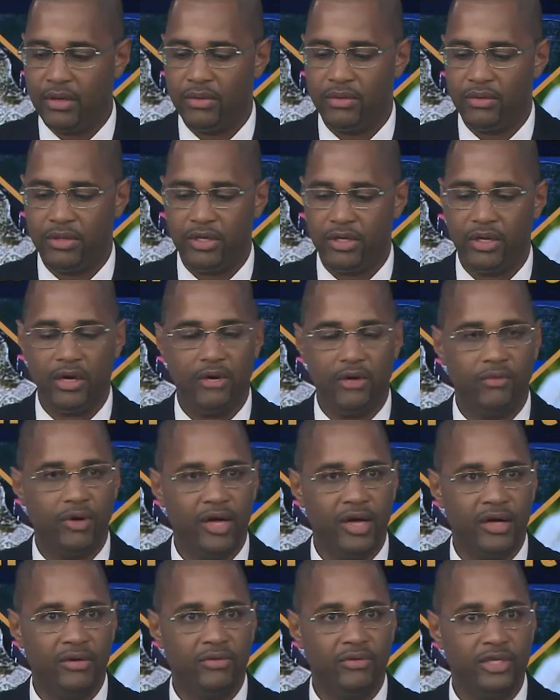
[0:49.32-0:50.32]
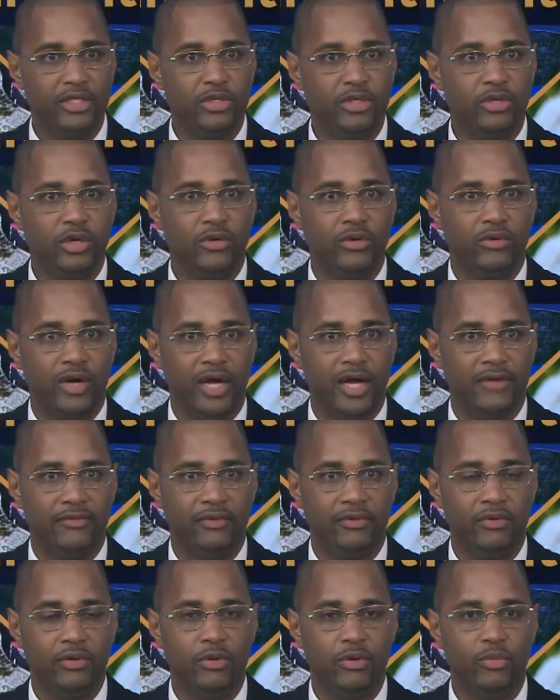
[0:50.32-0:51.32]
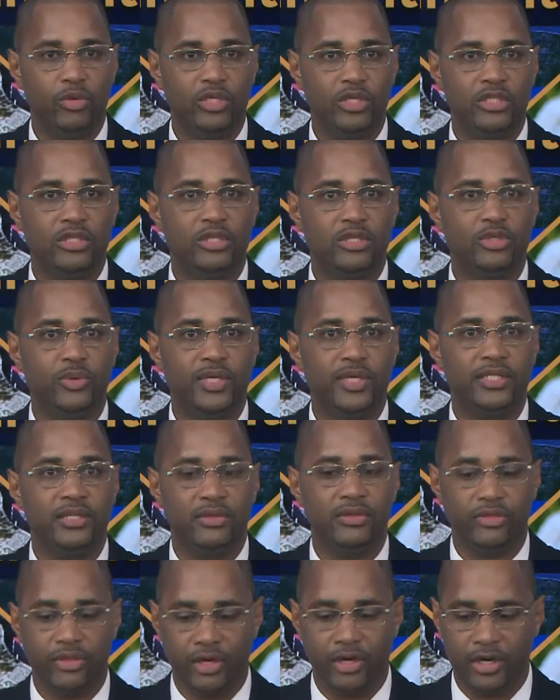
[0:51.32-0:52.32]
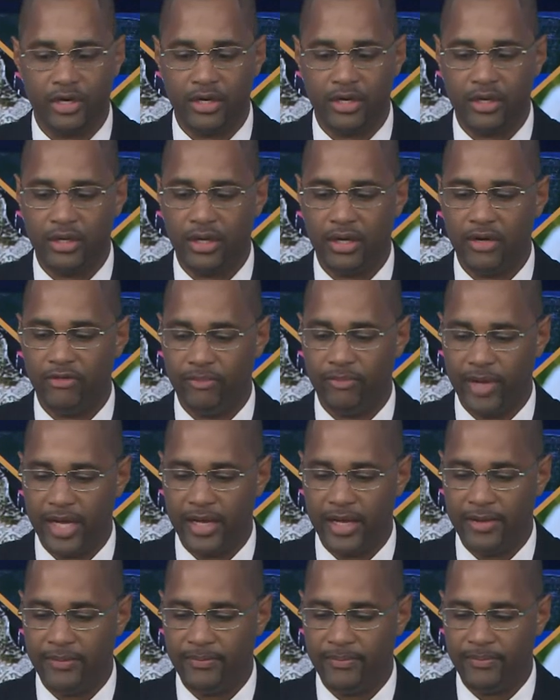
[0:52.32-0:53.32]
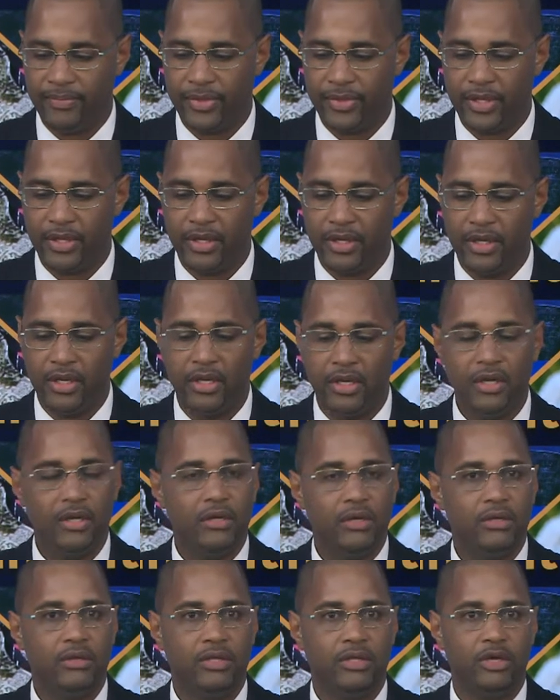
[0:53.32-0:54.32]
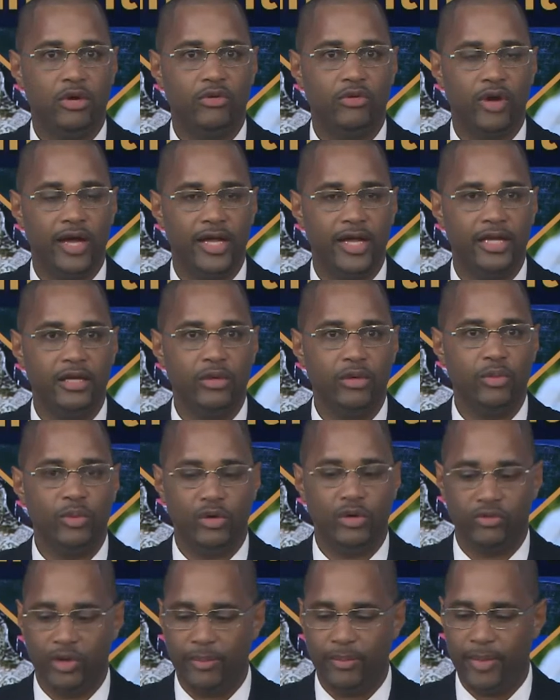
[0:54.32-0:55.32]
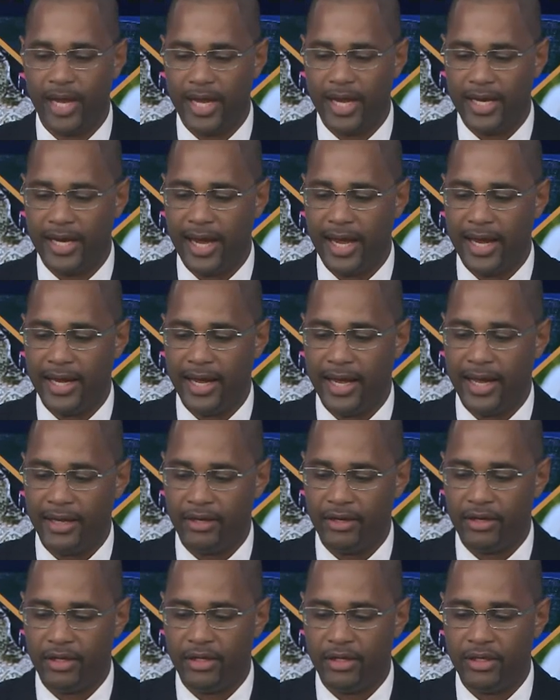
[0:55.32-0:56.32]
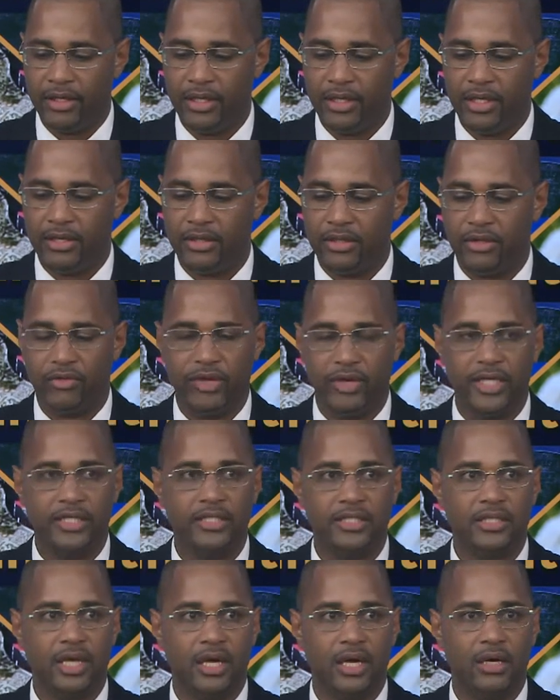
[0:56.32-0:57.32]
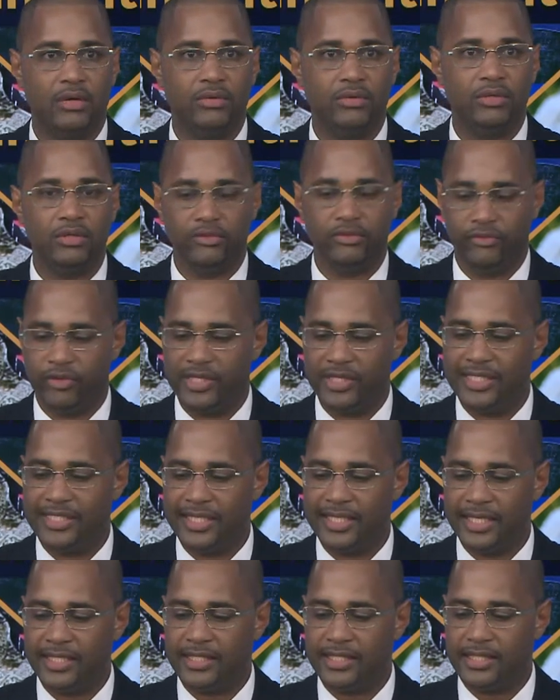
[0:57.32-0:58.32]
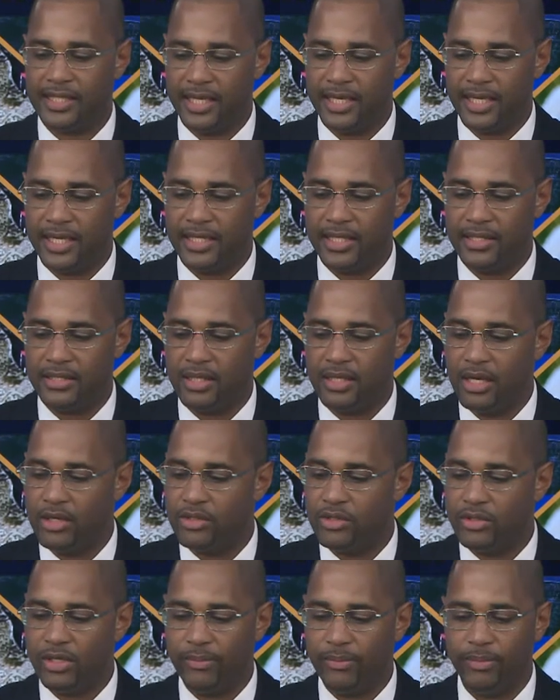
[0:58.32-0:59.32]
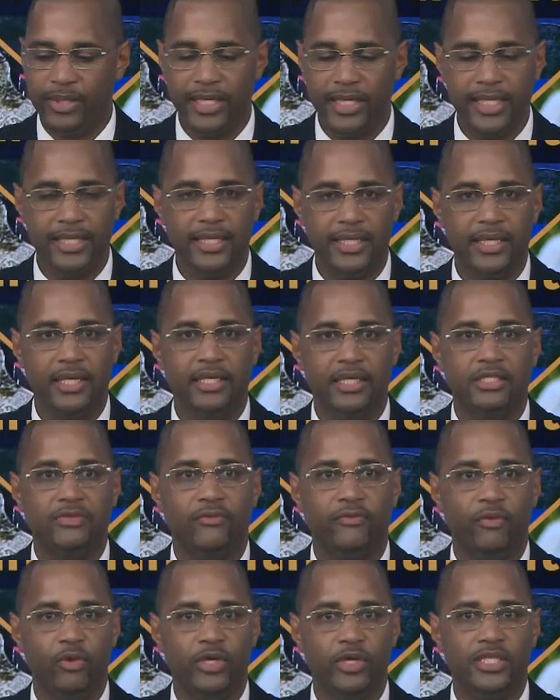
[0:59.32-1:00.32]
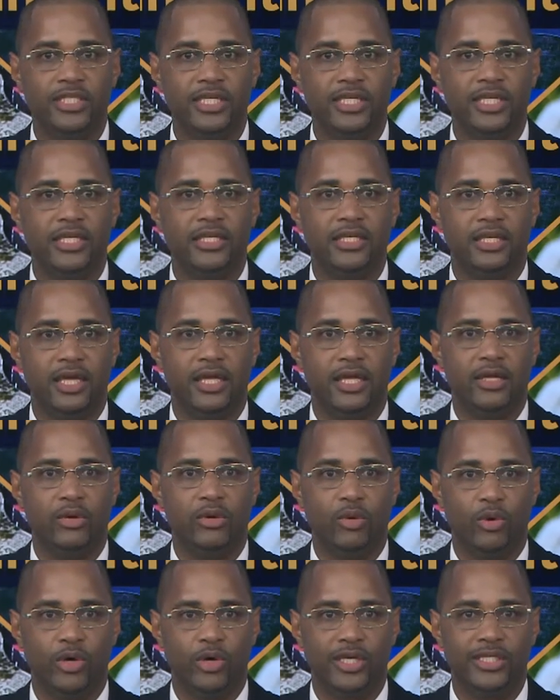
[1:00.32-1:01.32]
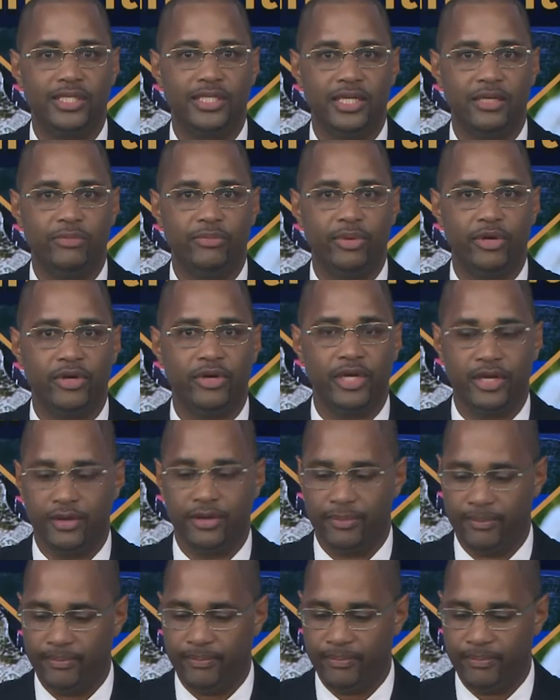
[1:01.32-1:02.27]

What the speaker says: Their original arrival was the 23rd of May. The Orion will remain at anchor in the Great Sound for 6 days to complete its 14-day quarantine period.